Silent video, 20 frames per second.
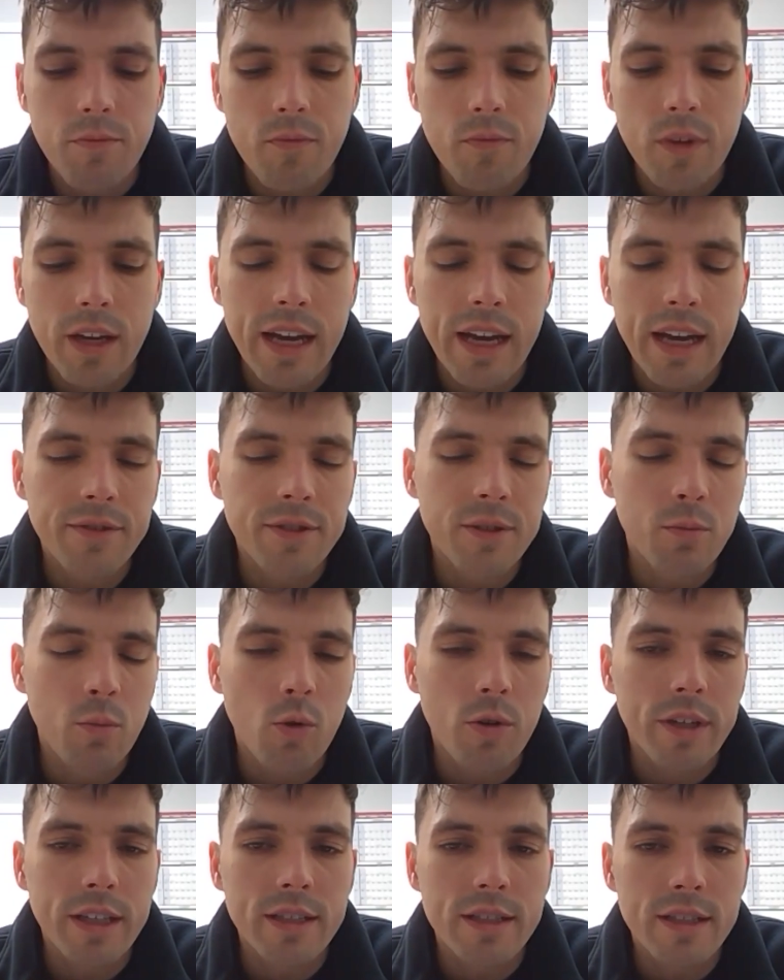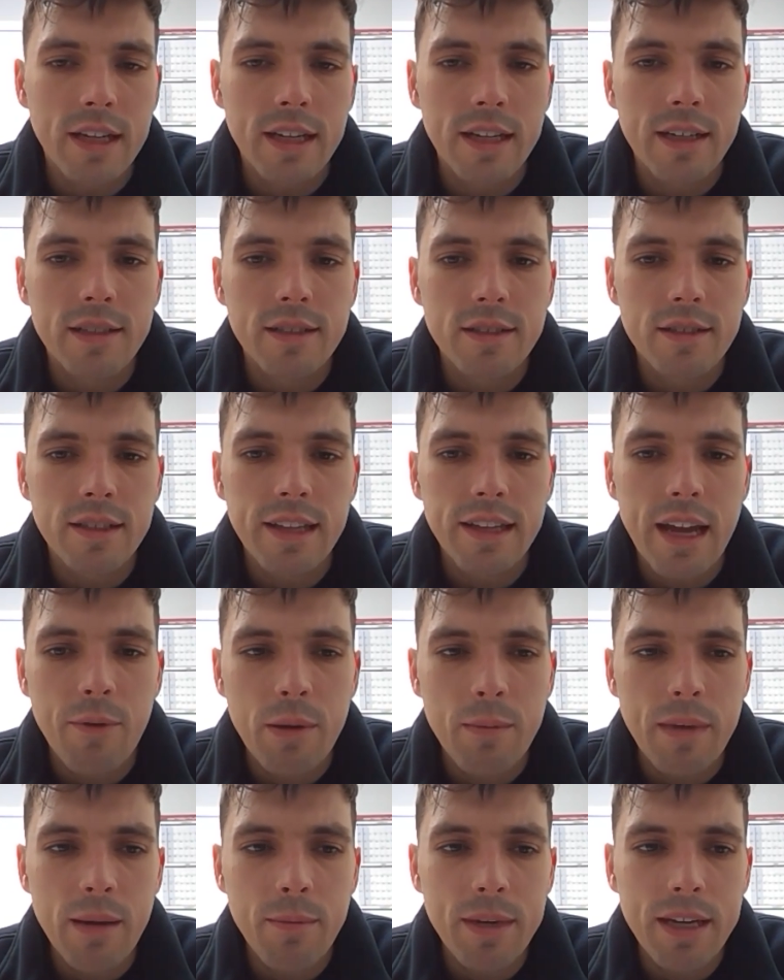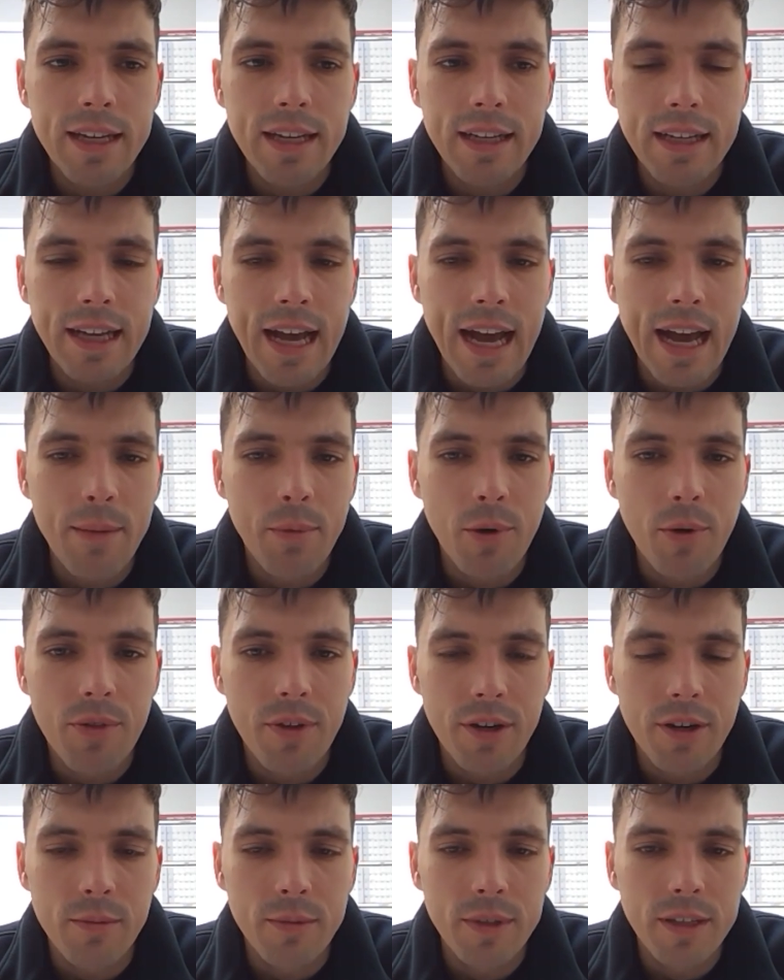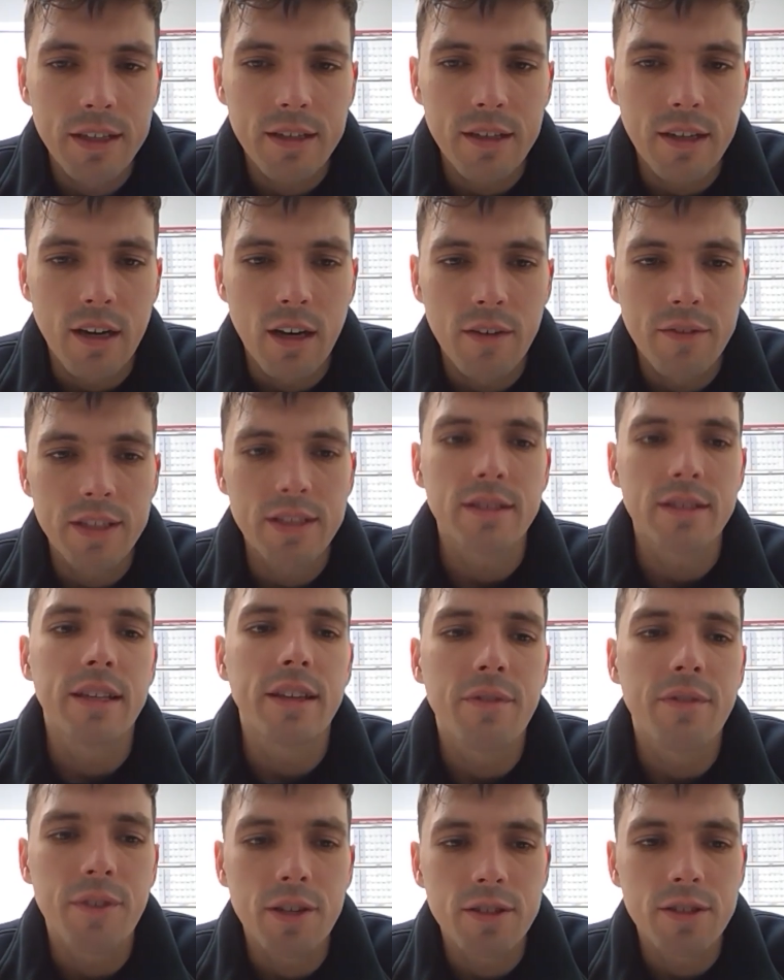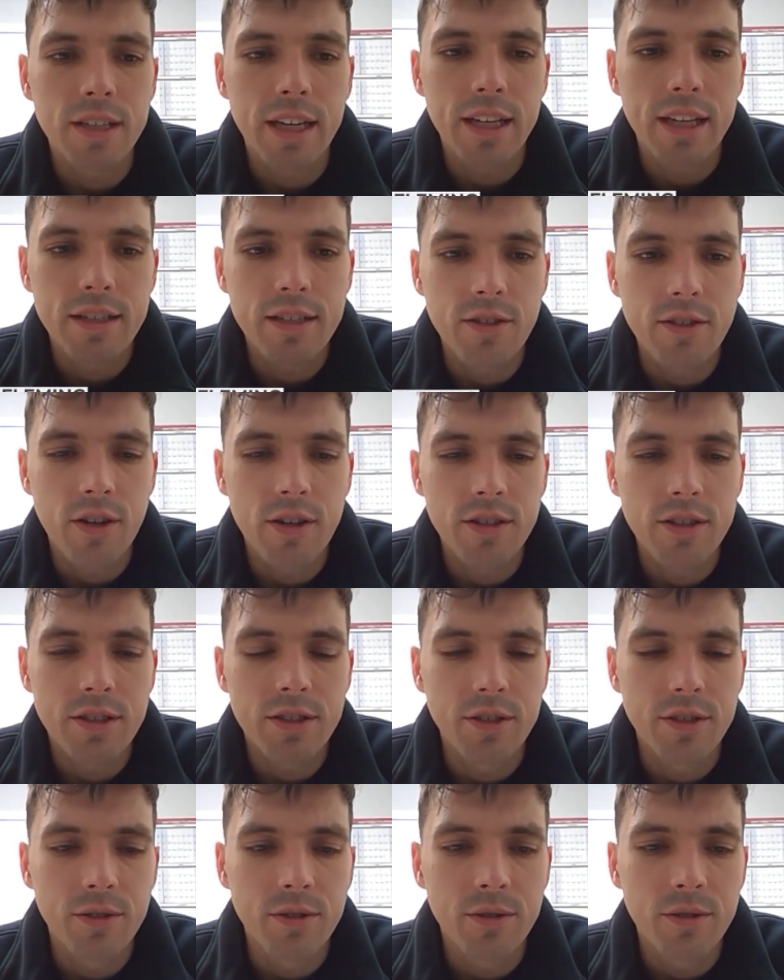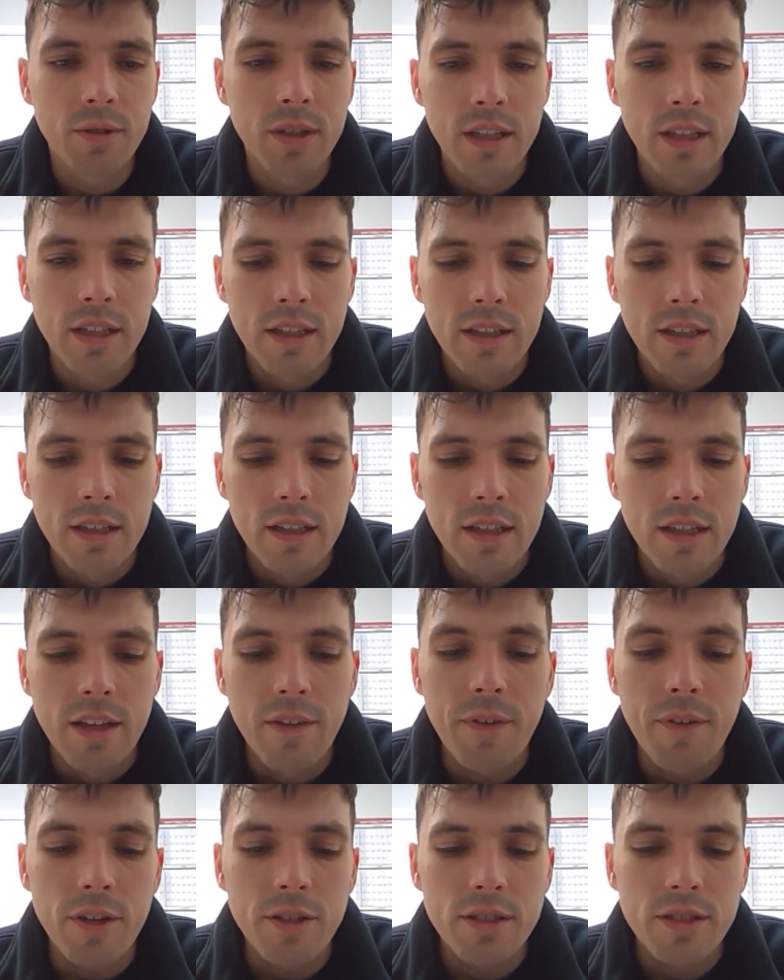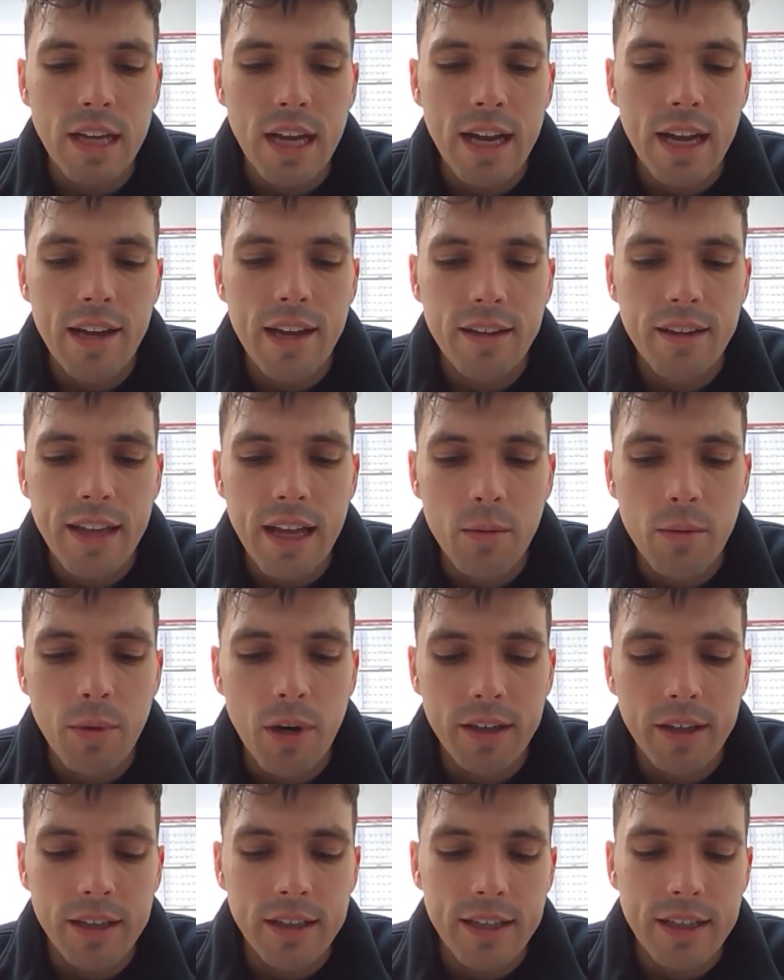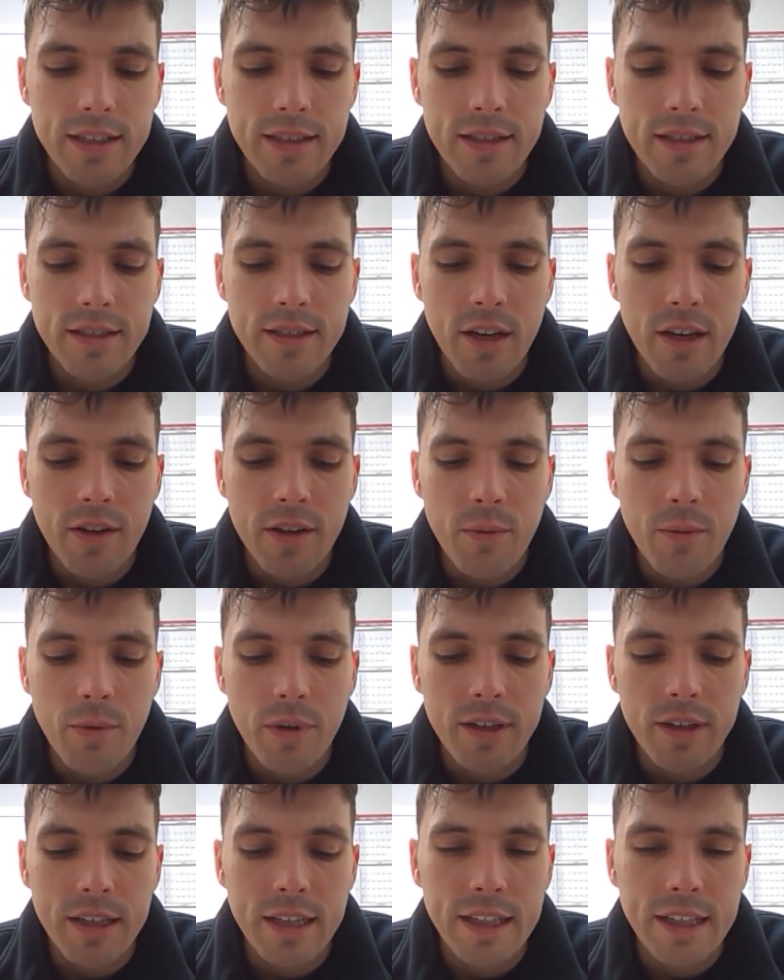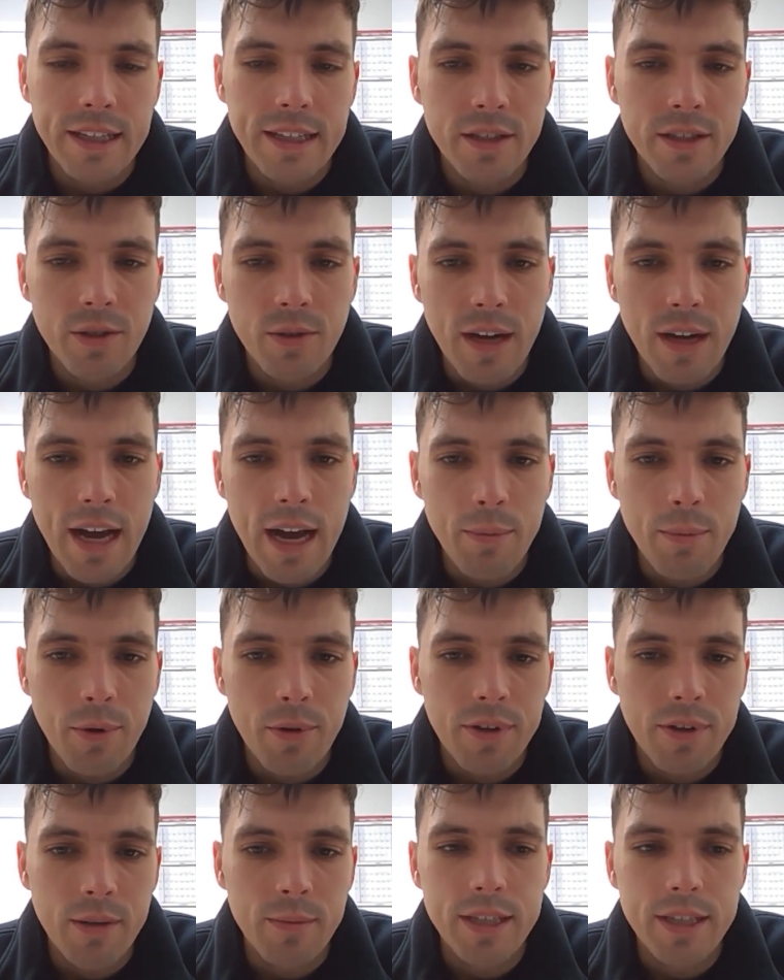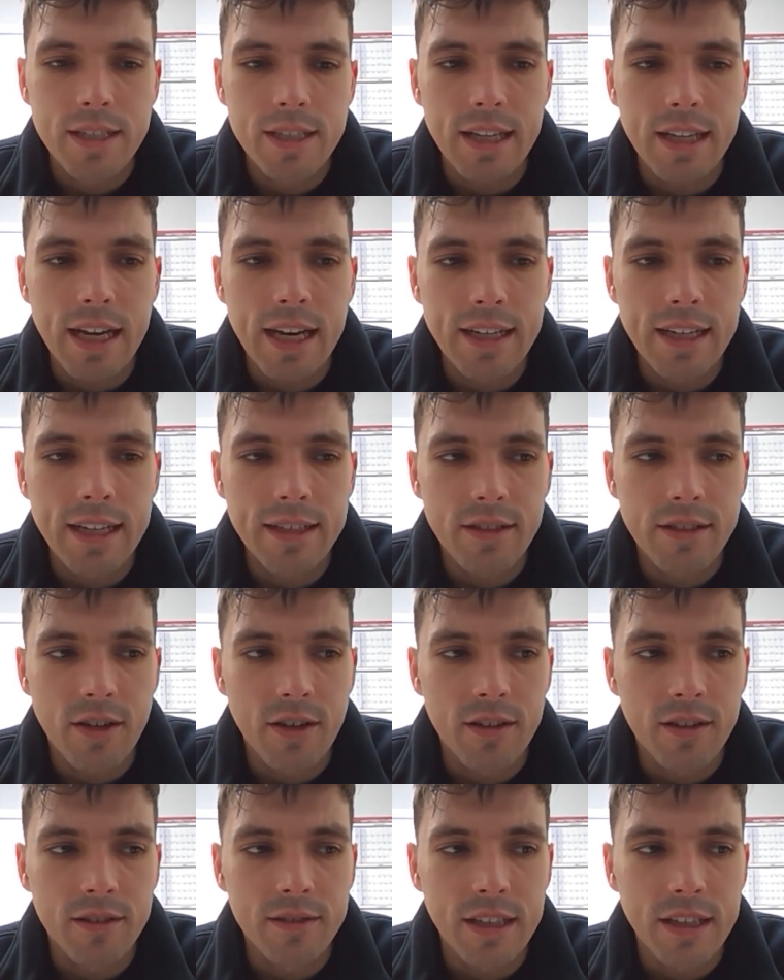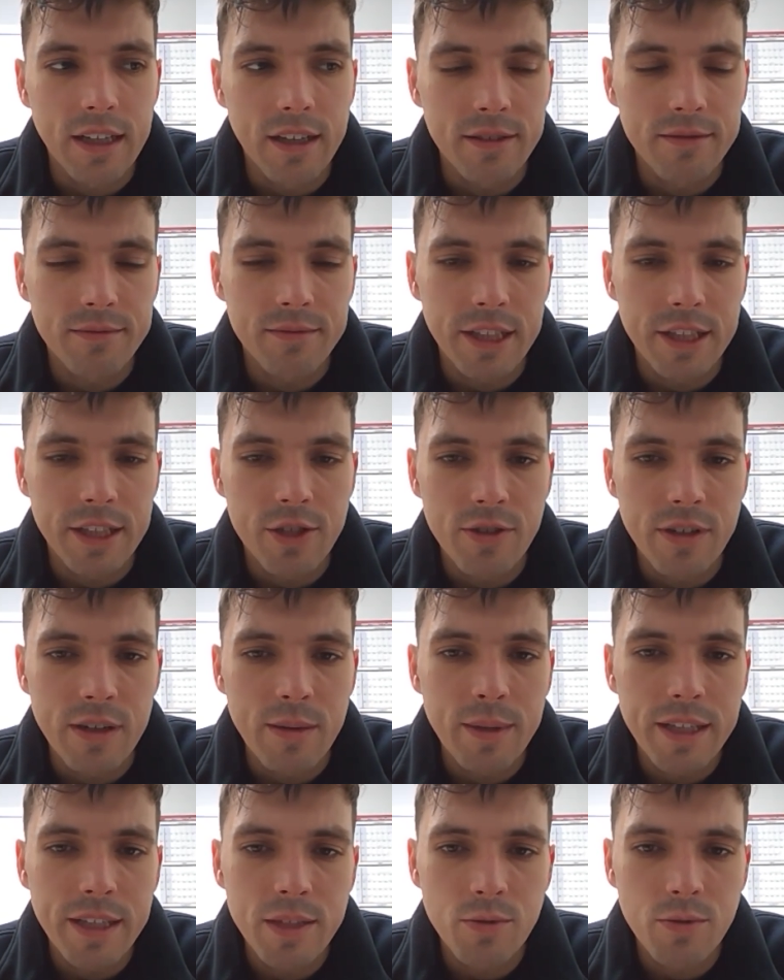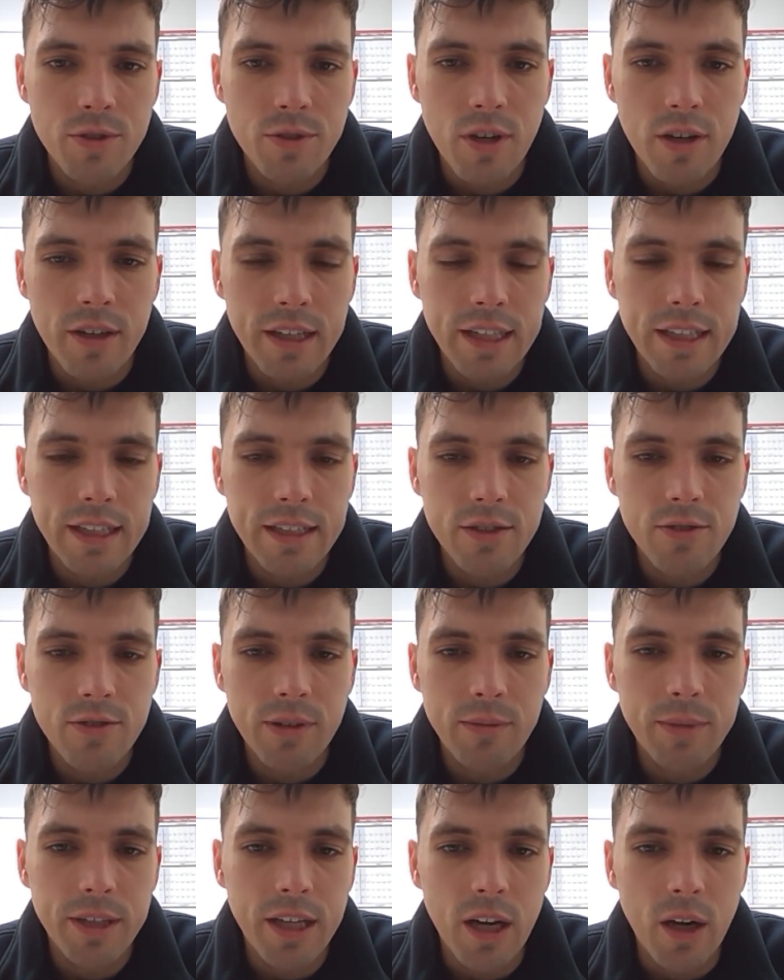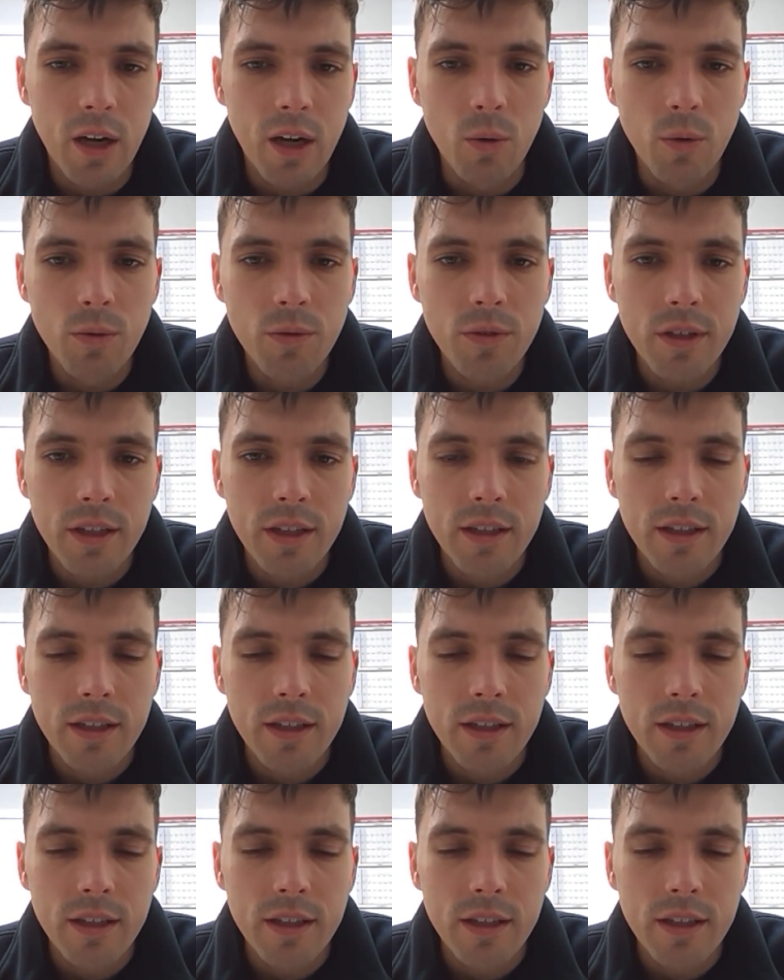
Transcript: Kind of some warning signs that we may be getting hypothermic. Obviously, the first thing that starts to the first sign that our body lets us know that we're getting into a hypothermic state is our, our extremities will start getting extremely cold.